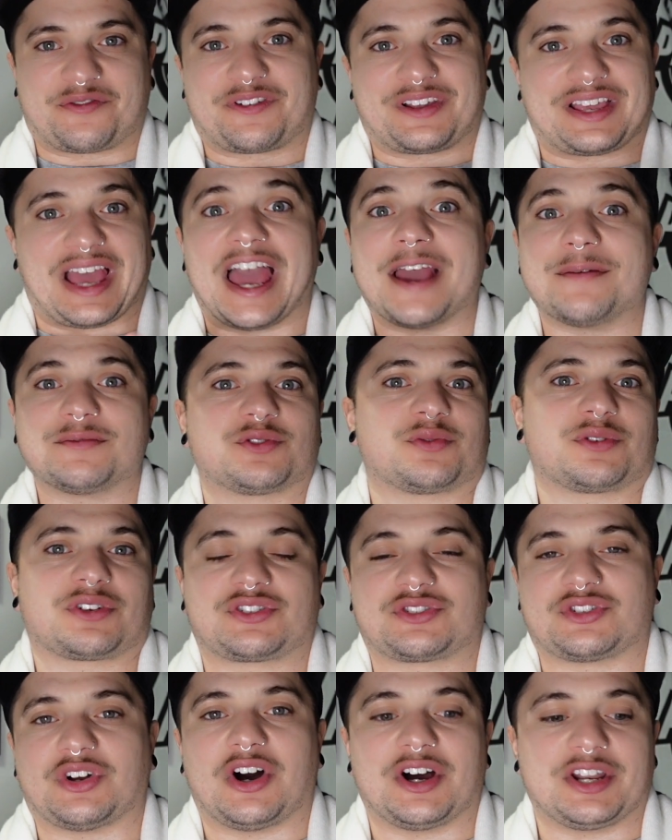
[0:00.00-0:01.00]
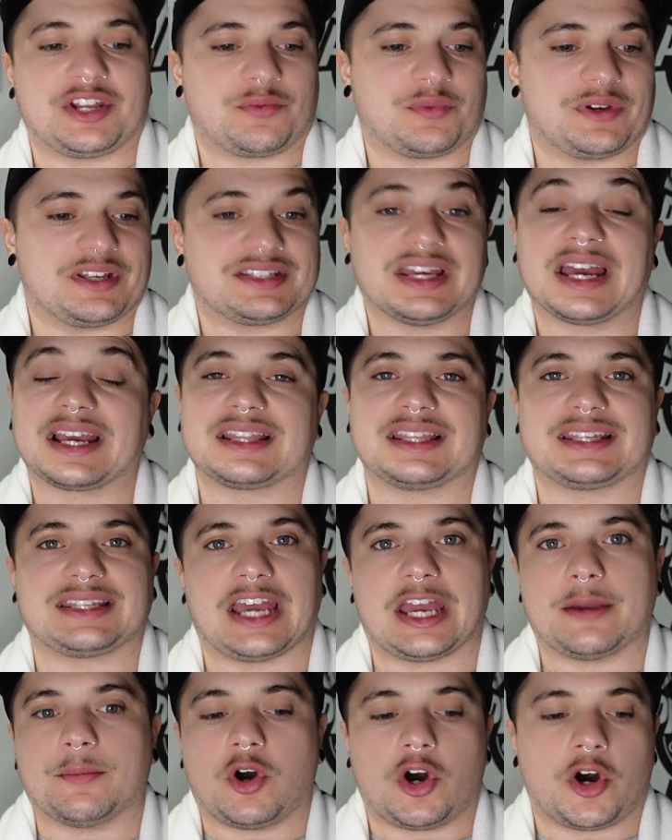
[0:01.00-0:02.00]
Games are exciting. We are taking the
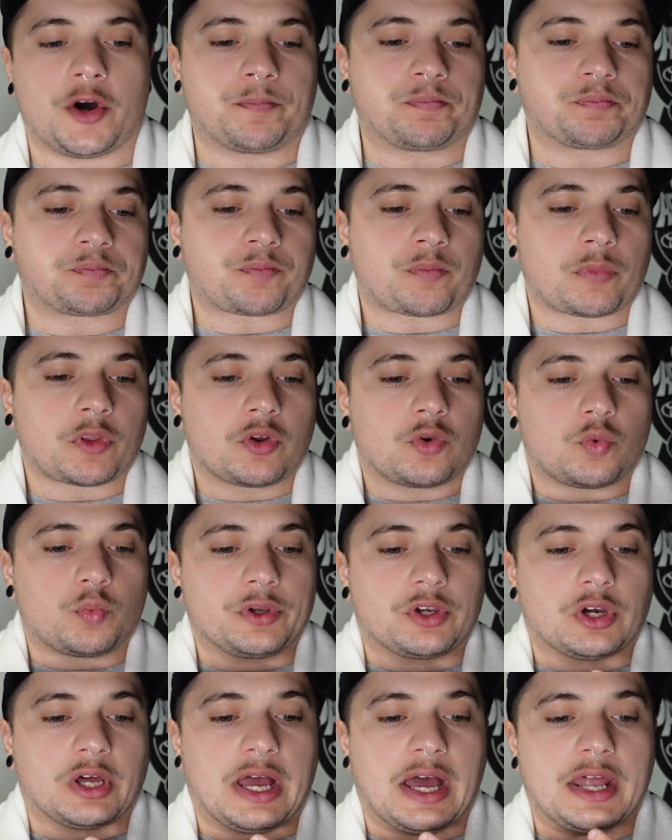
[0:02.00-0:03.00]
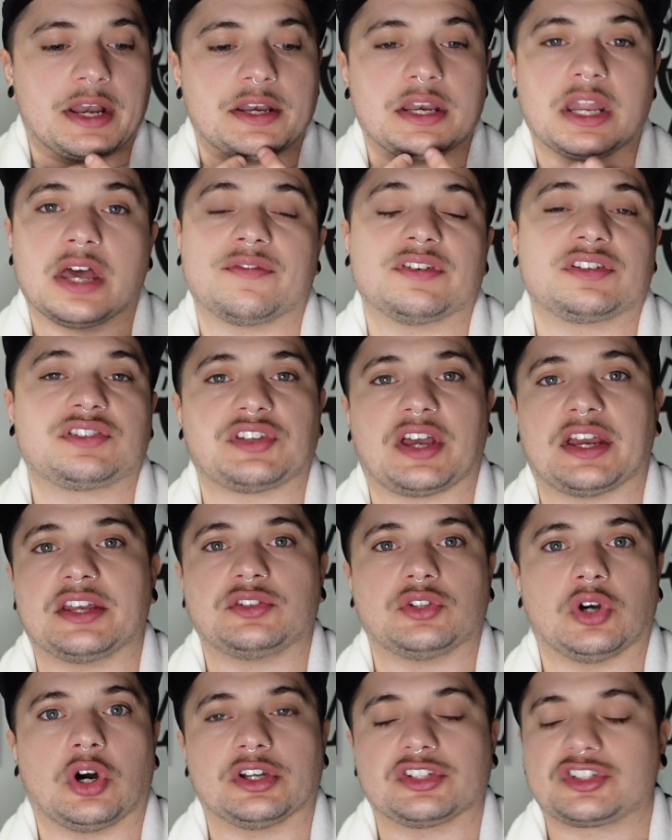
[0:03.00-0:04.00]
game on. We got a never say
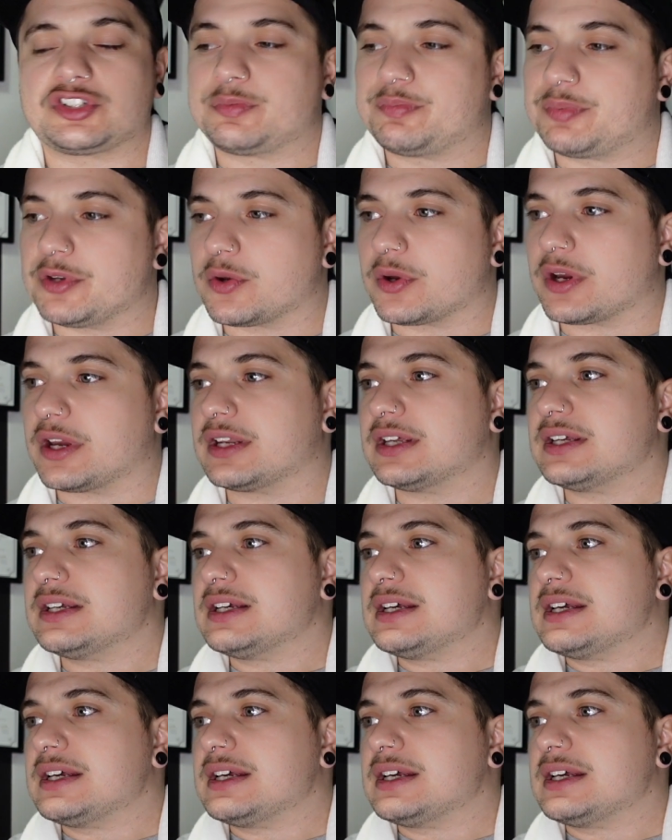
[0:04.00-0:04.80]
die spirit.